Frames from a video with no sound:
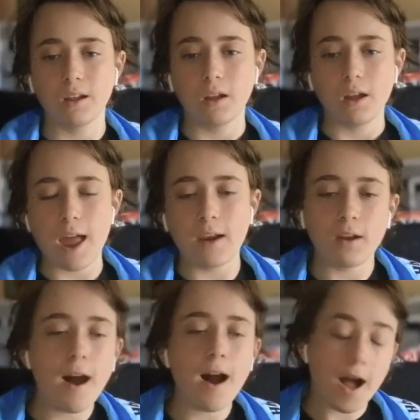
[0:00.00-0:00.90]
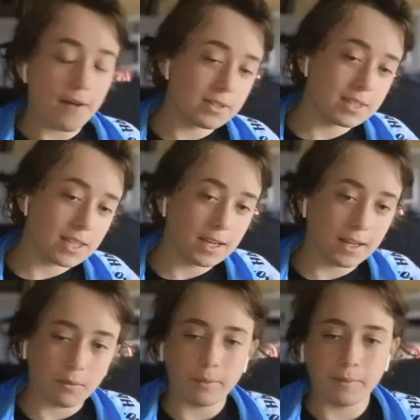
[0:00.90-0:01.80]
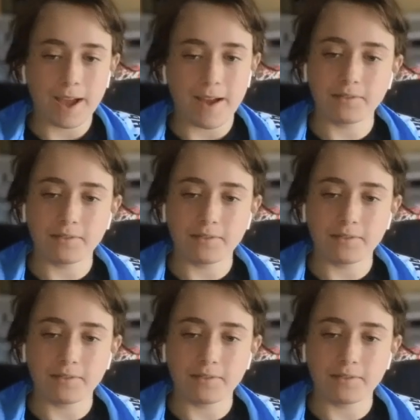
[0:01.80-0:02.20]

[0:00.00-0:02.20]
And obviously, we have